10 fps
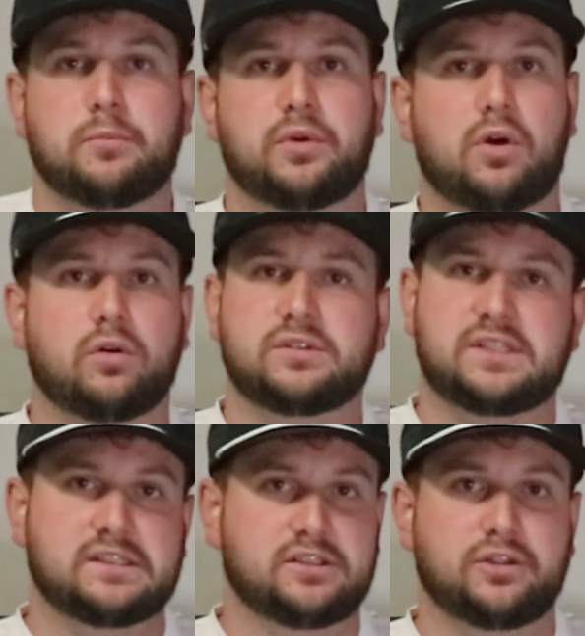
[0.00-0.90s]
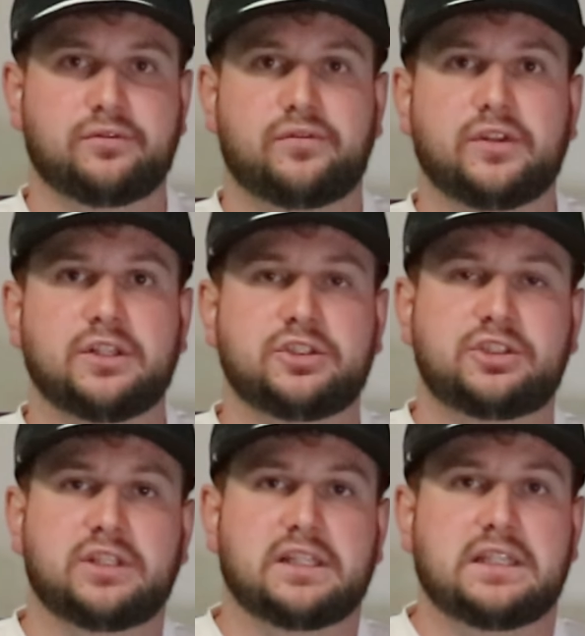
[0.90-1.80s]
but always has a good
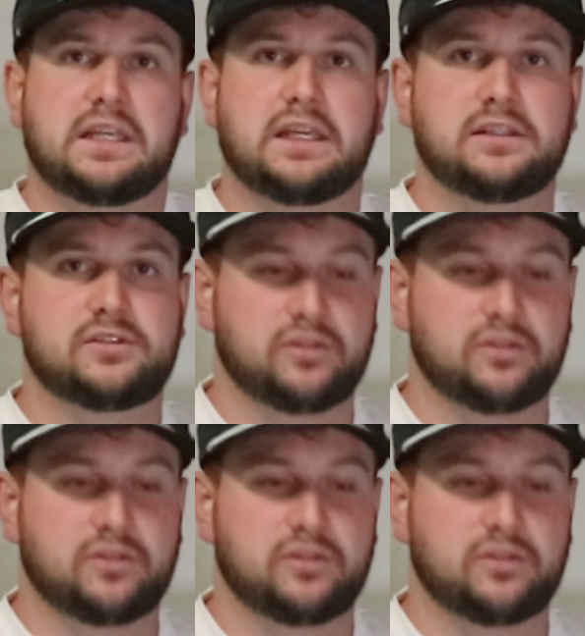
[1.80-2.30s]
finish at the end.